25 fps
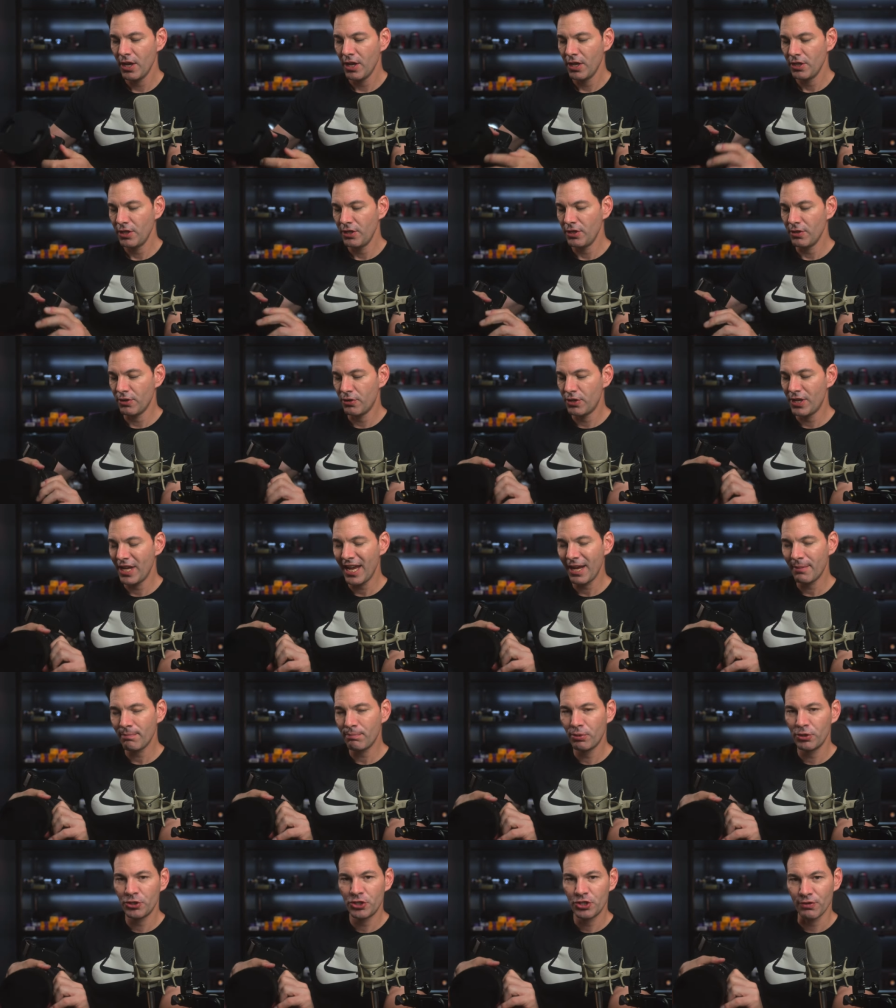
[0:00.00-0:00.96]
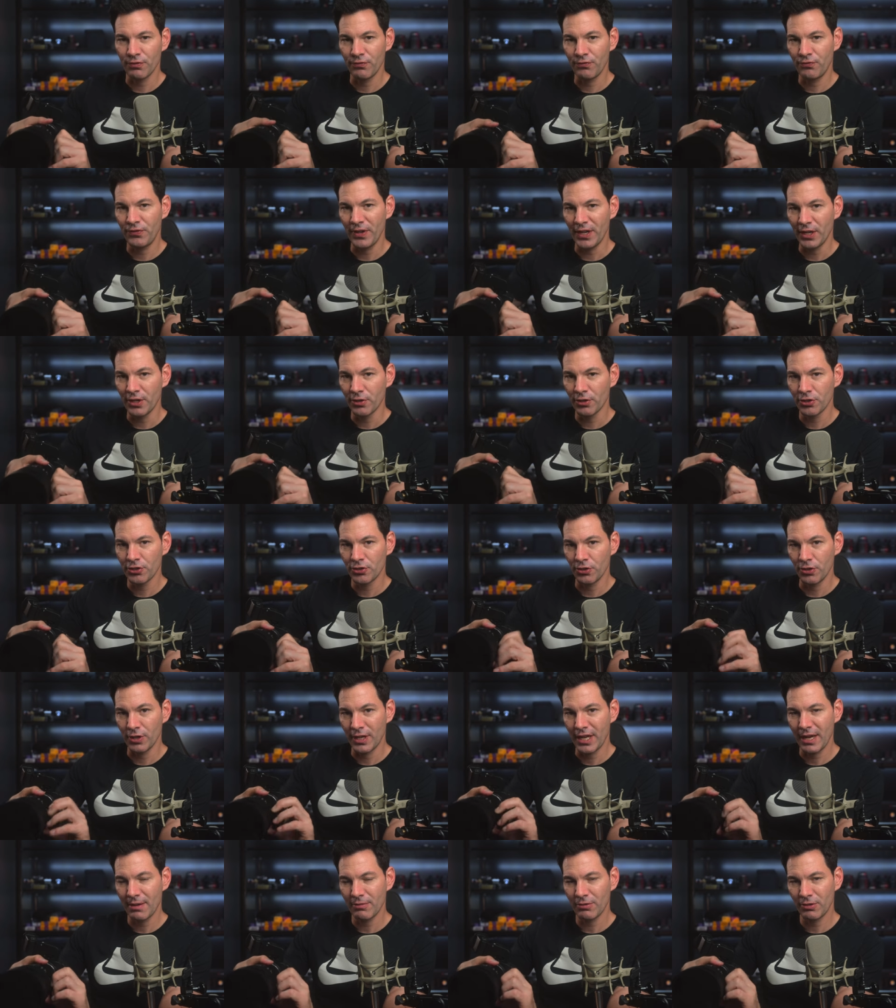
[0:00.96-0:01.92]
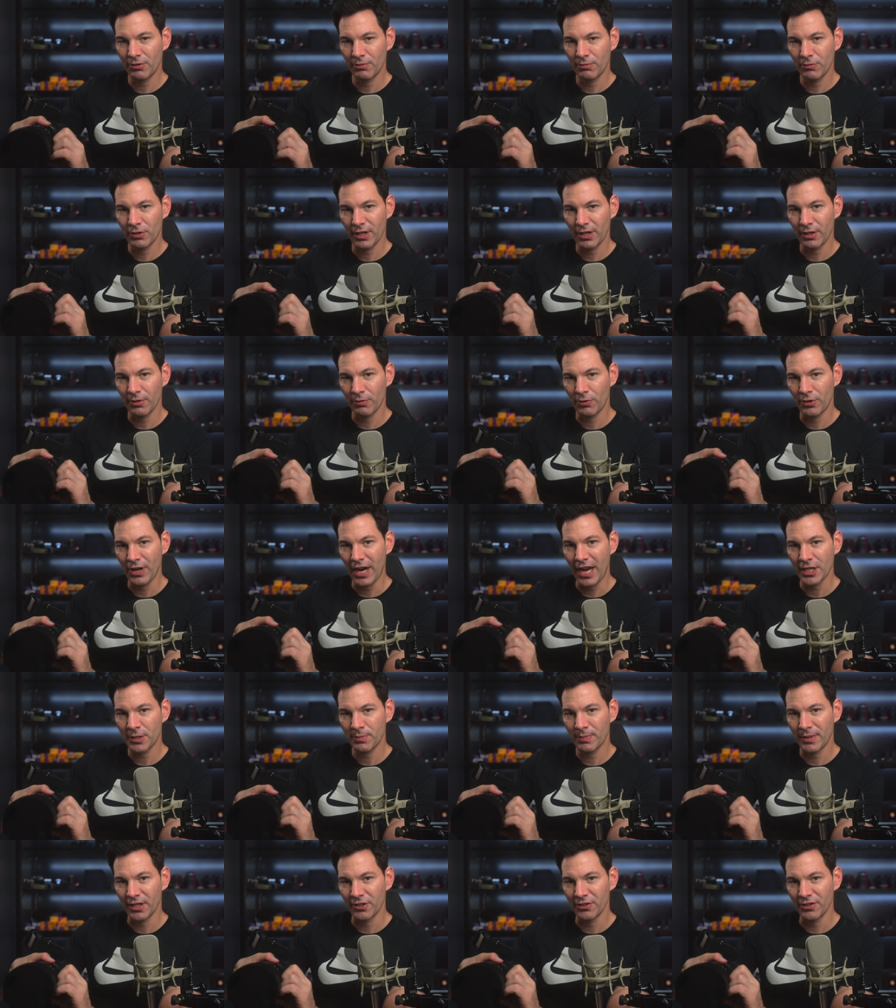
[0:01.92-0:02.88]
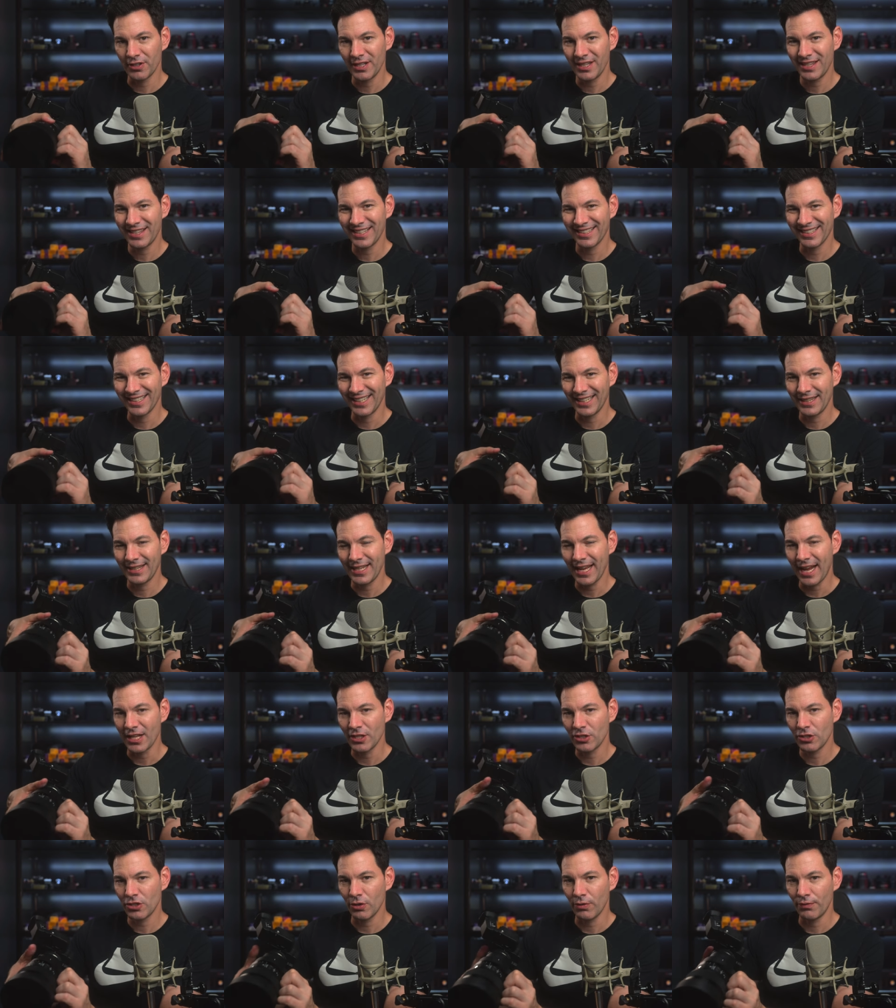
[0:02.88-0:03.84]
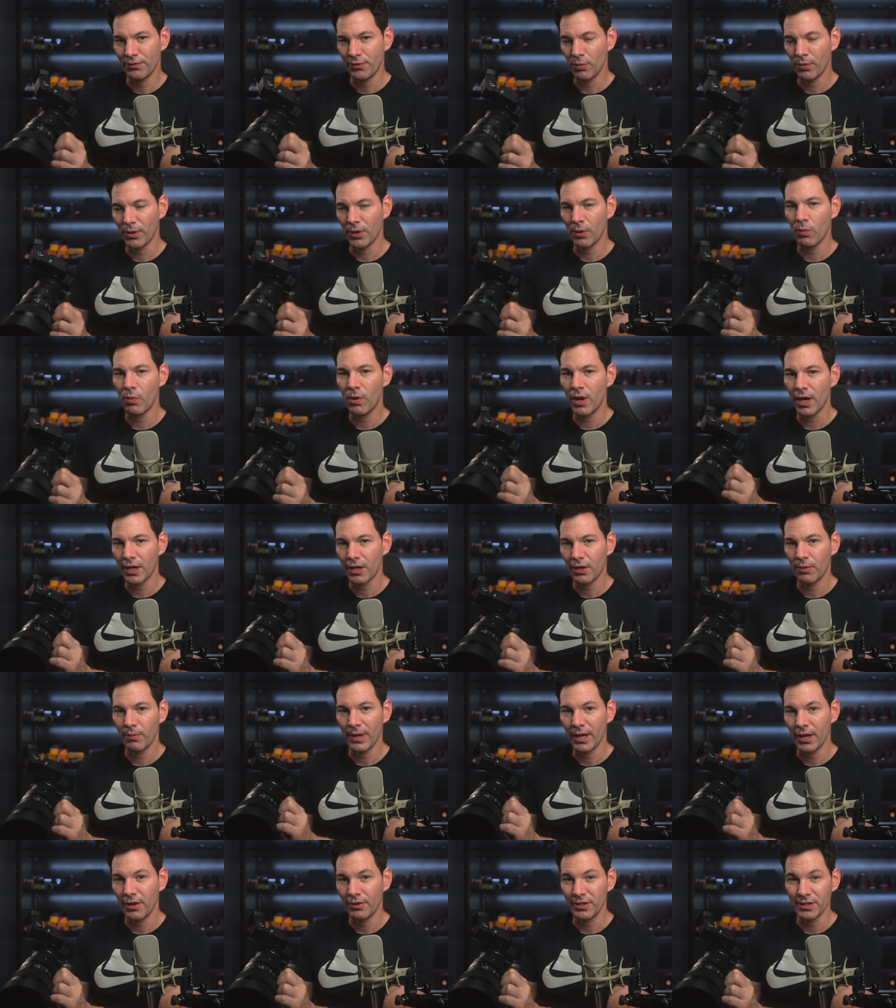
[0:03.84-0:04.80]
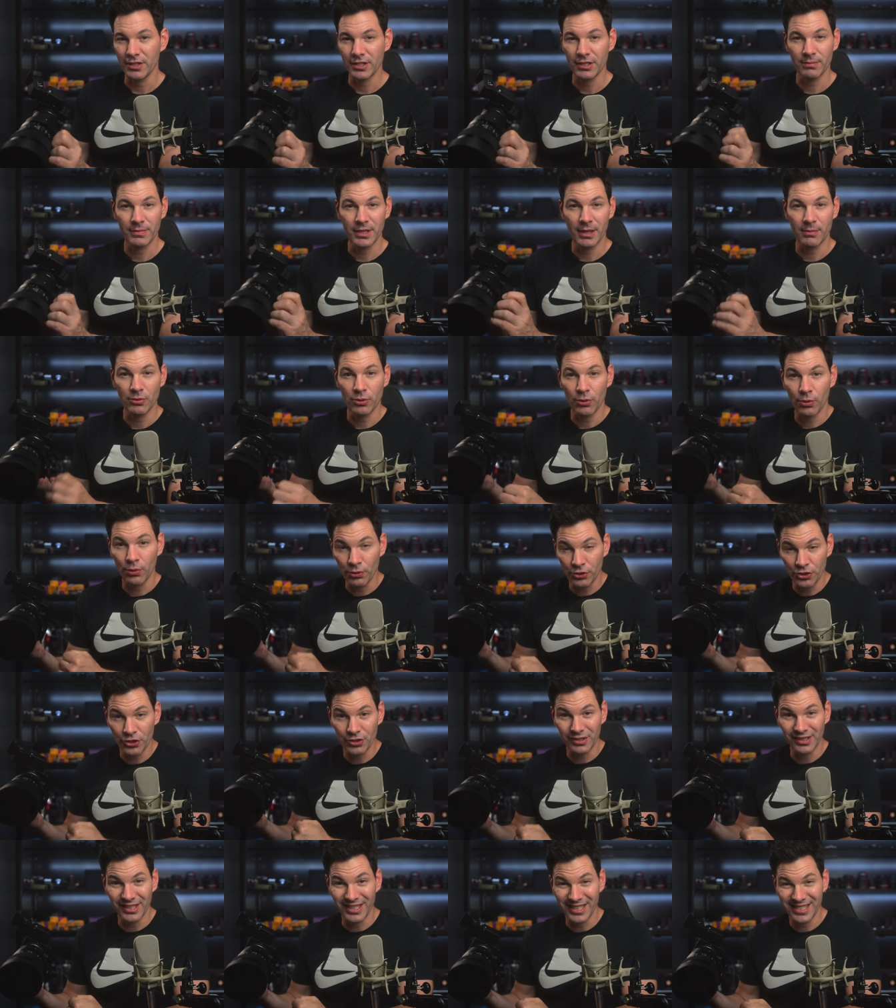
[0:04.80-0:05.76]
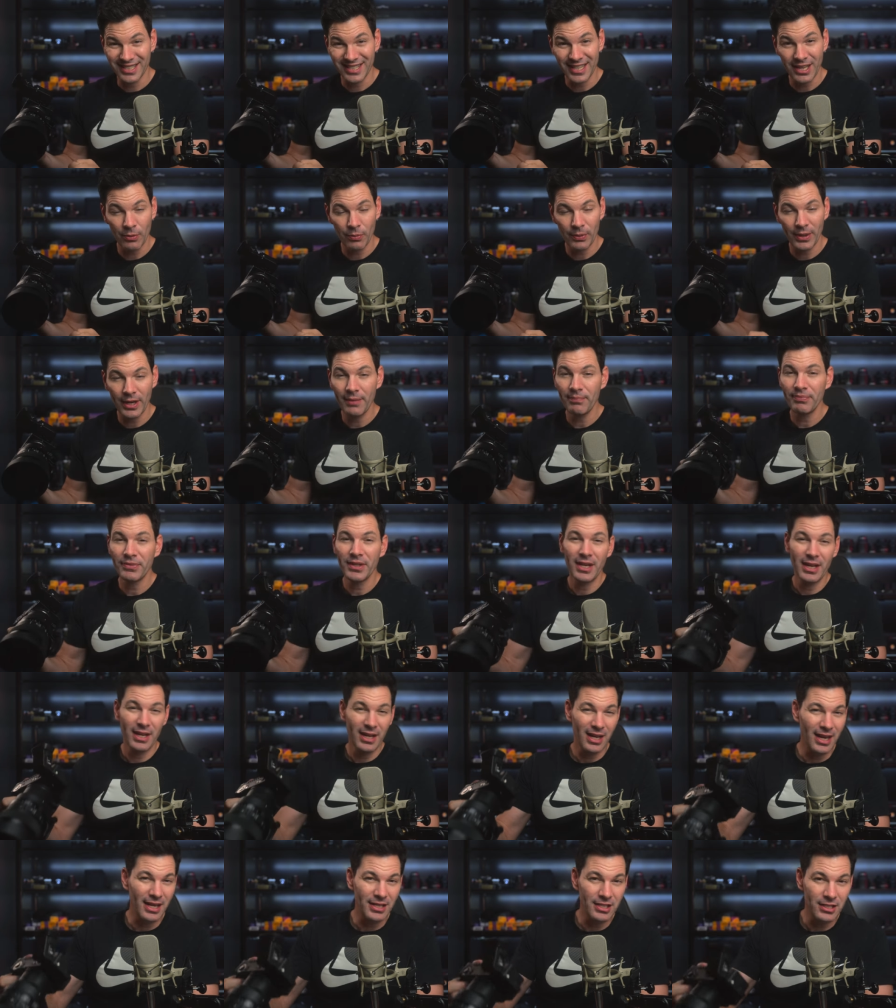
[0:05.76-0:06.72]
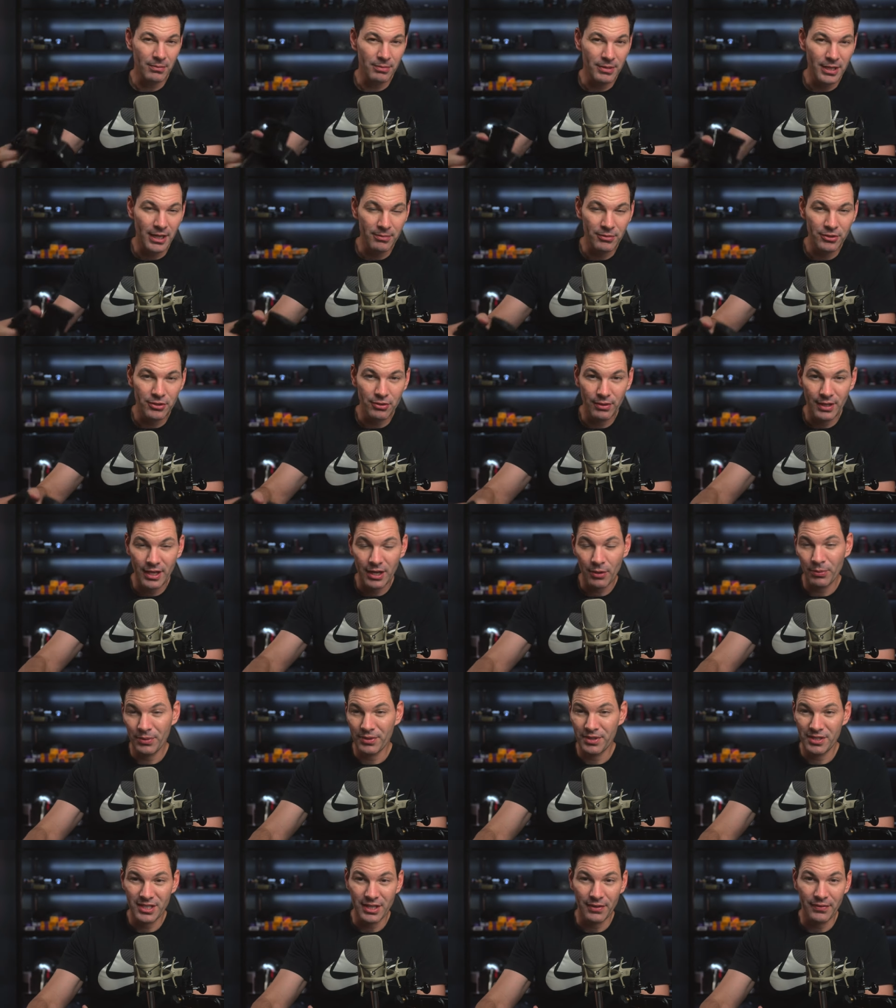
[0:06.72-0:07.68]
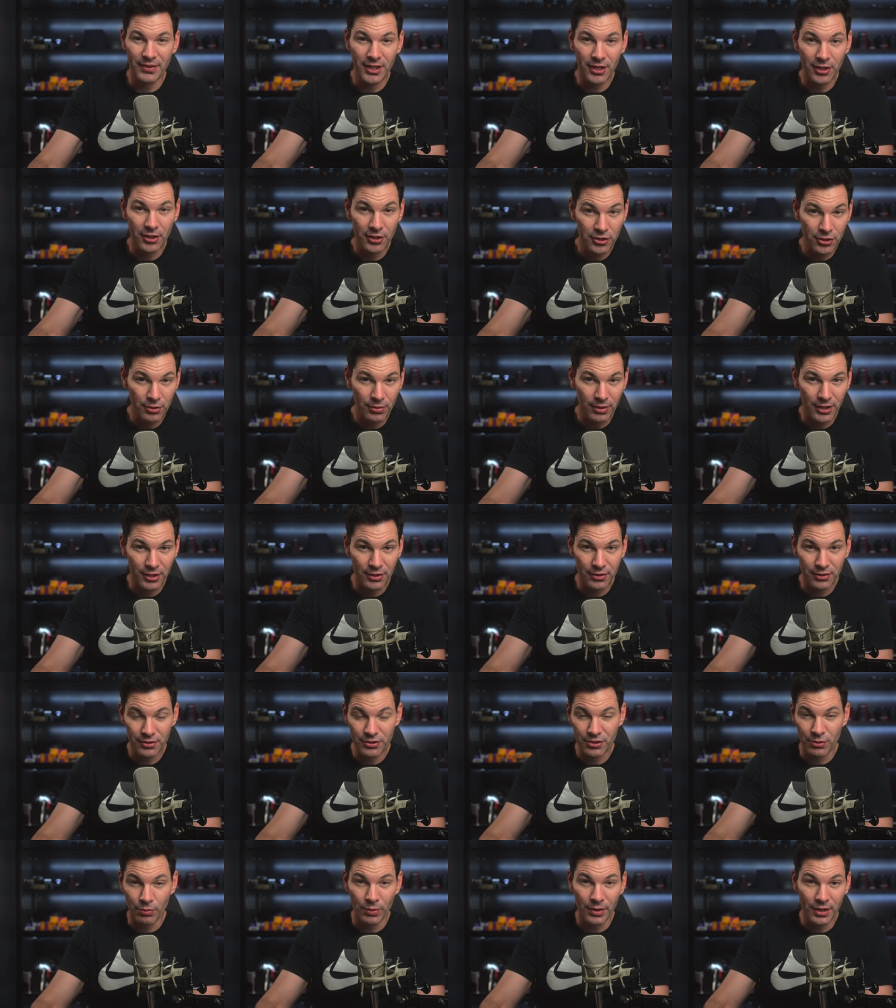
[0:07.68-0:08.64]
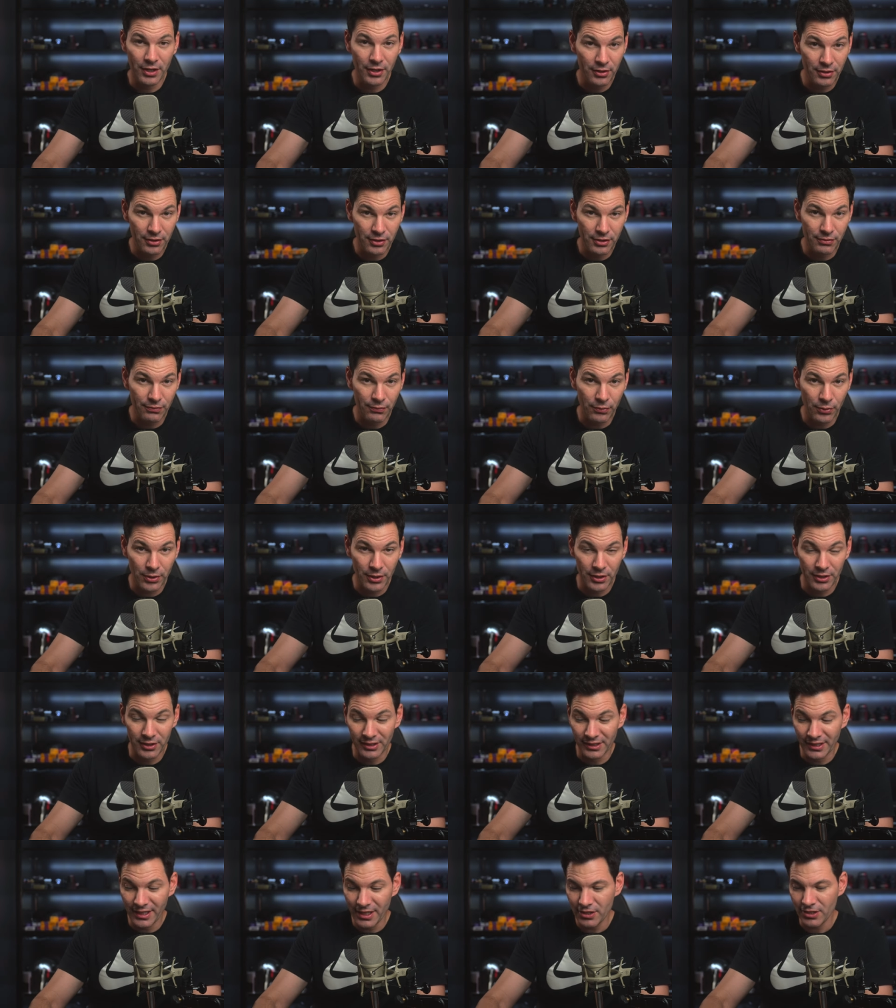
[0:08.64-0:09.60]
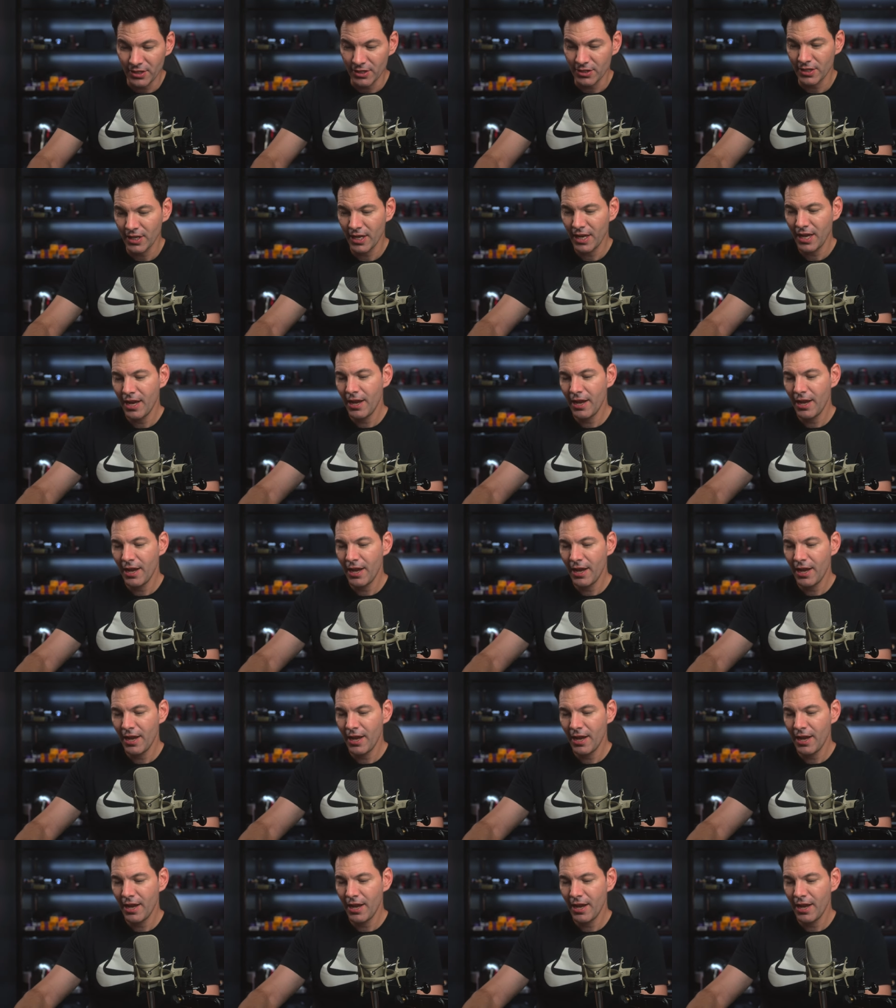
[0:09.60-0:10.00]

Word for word: You can't put your fingers or you can't kind of grasp it underneath it like that. So if you want to walk around and sometimes hold your lens that way, I sometimes do that with 70 to 200s or 100s or 400 lenses